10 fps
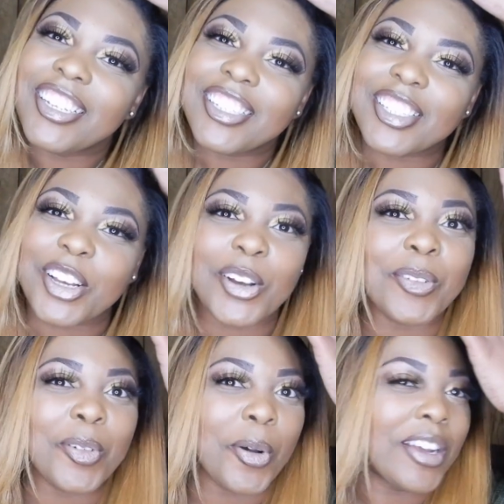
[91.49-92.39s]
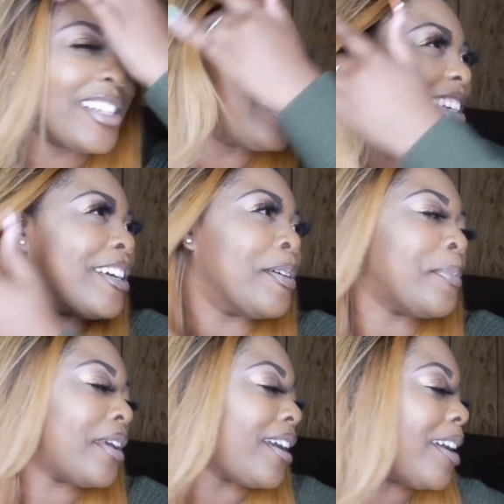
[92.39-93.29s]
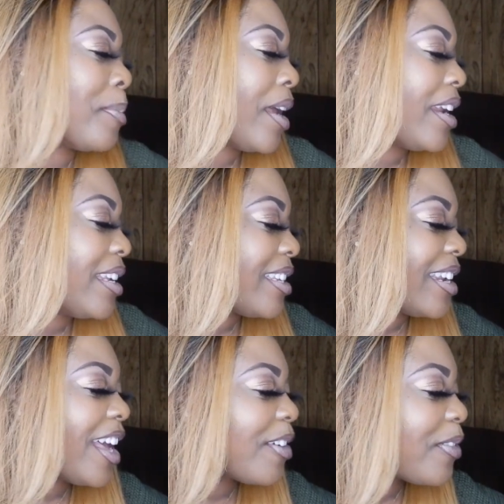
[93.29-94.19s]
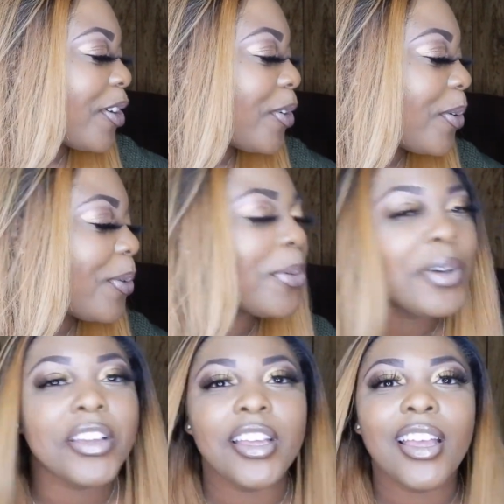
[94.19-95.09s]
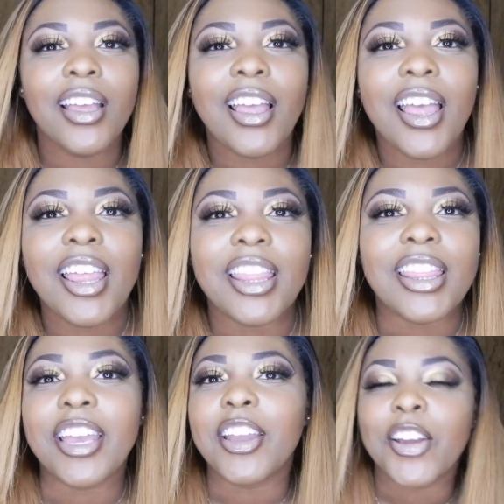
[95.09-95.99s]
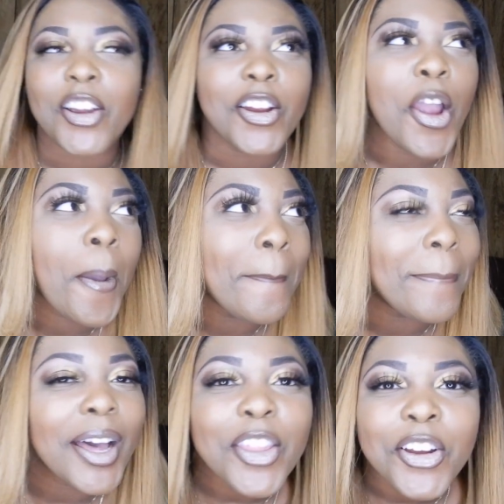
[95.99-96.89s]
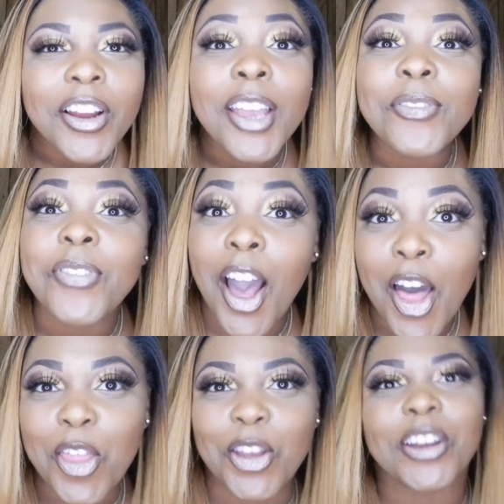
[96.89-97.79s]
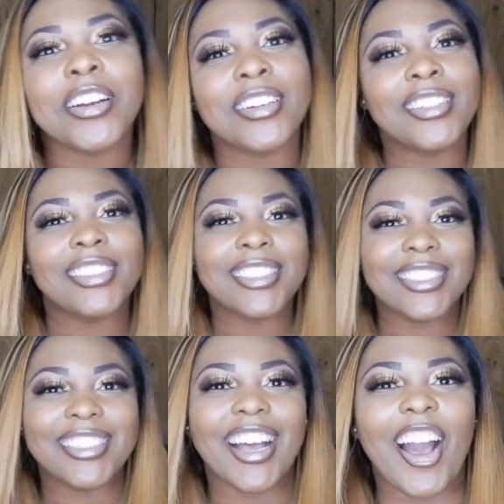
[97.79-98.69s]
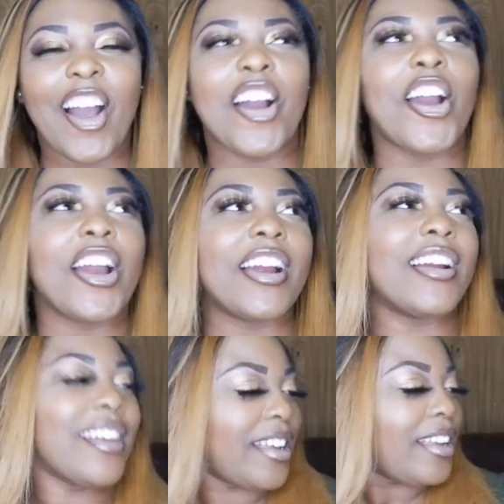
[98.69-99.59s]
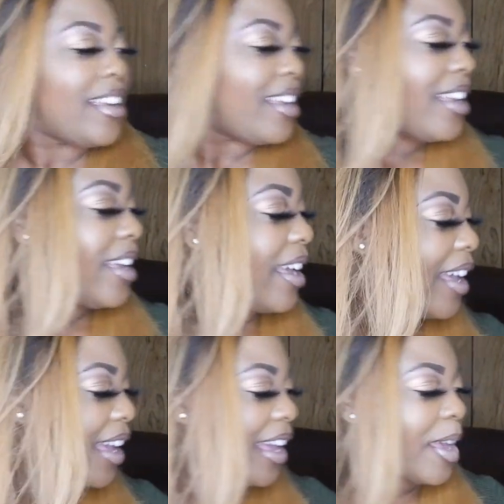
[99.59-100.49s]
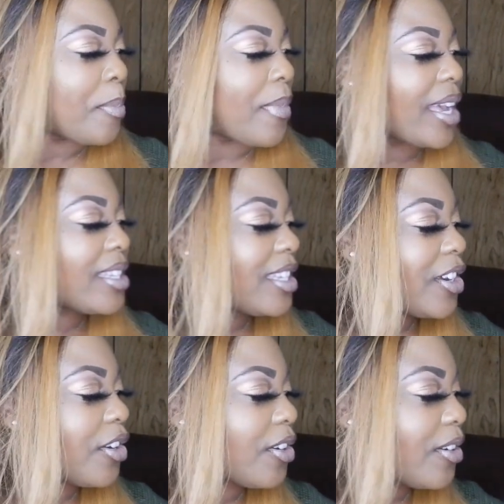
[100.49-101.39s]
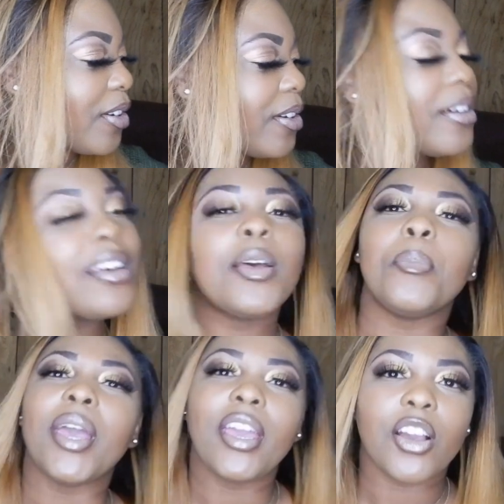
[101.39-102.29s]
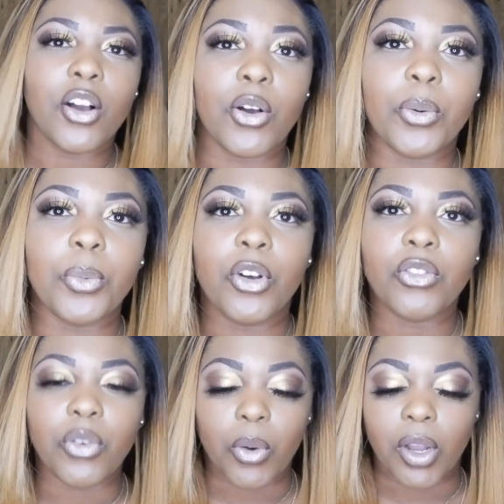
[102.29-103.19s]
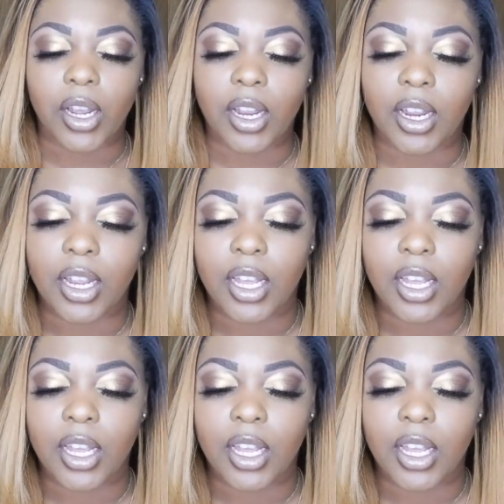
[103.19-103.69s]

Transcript: So I'm going to pick up my niece and nephew. Their mother and father are in Mexico for